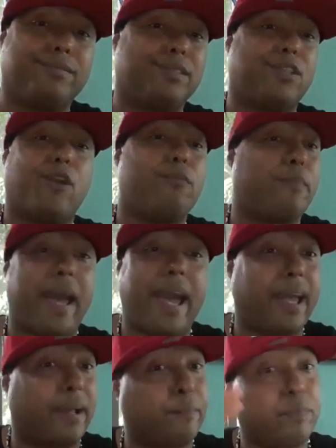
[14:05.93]

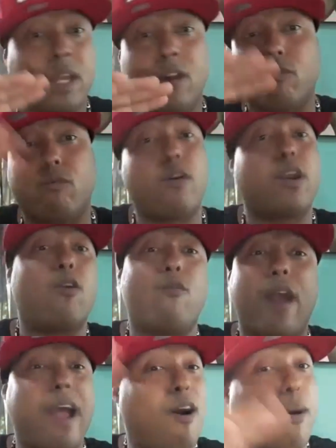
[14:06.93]
dirtbag running
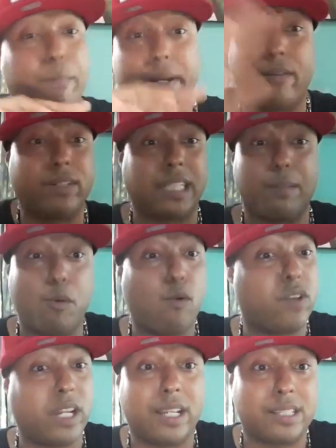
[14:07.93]
around, humping everything,
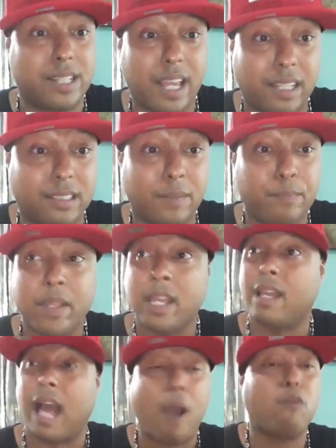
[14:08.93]
moving in the States,
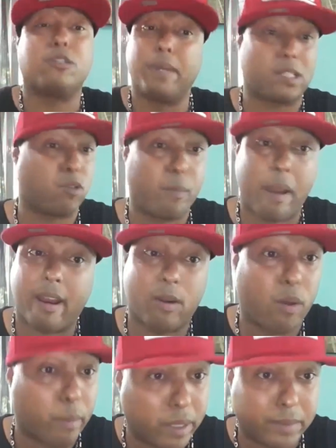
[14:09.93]
I was messing with
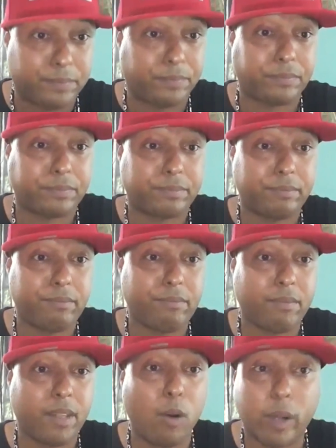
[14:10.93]
married women.
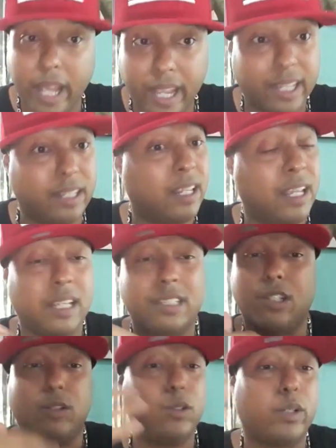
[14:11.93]
Okay, and
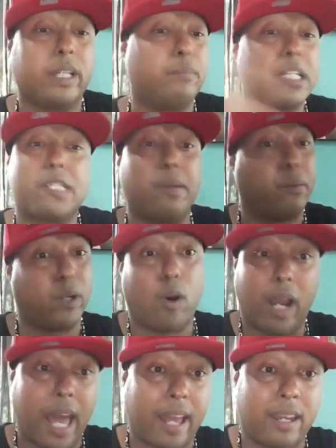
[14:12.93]
so you can miss me with
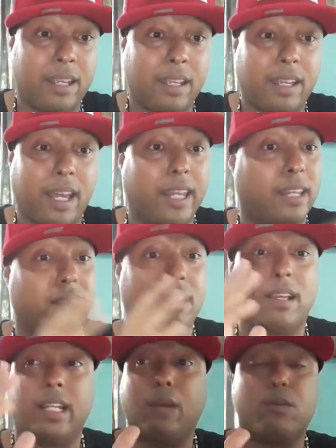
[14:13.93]
all that. And
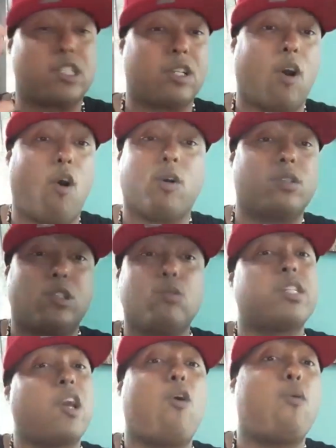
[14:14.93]
they was
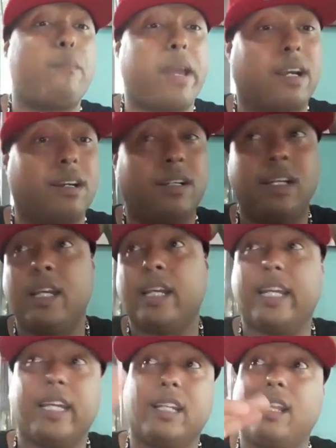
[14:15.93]
Susie homemaker,
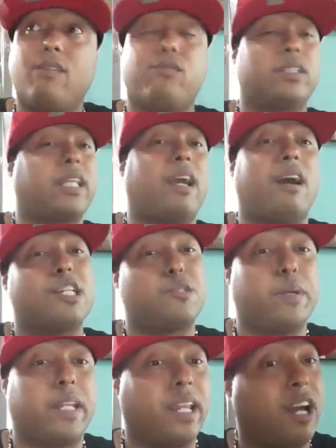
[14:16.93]
in love with their
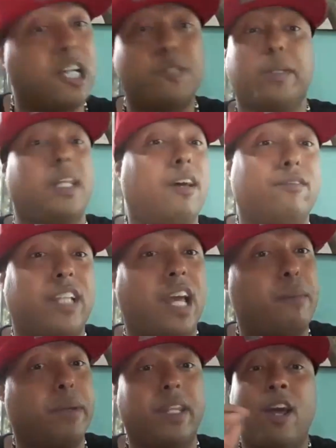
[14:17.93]
husband, and their husband loved
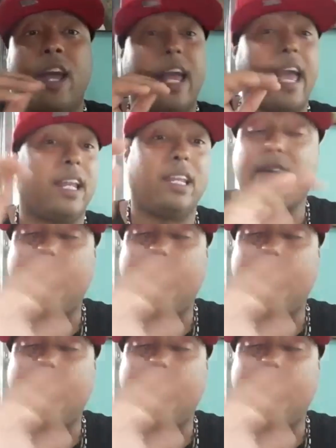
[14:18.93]
them, and live